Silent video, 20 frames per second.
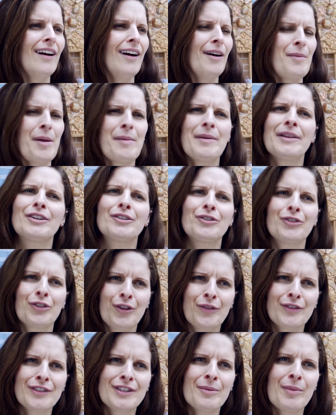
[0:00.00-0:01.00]
I'm maybe a little
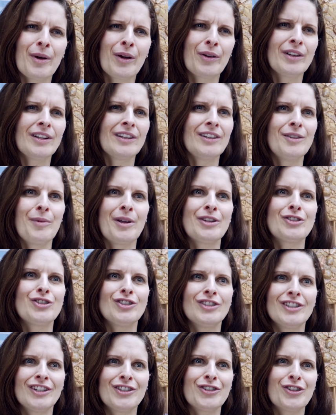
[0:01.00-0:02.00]
nervous about it. You
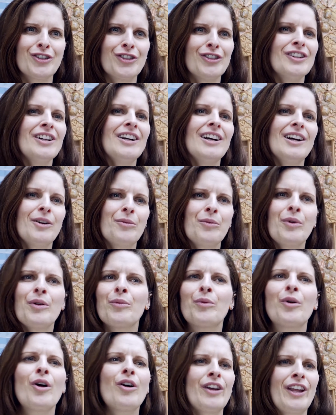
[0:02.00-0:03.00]
mentioned digital. We're,
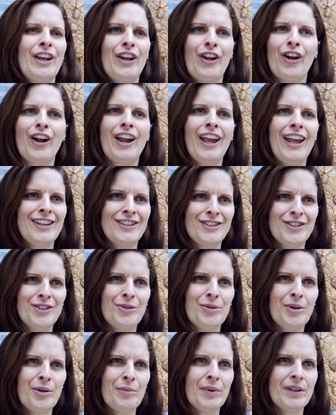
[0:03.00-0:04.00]
we're all getting our hands
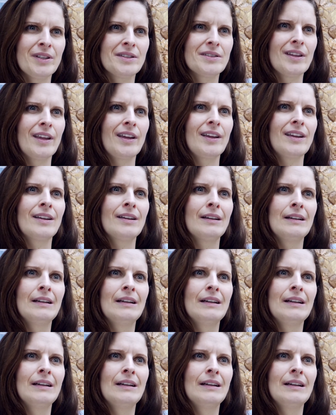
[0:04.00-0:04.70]
into it, but it's like,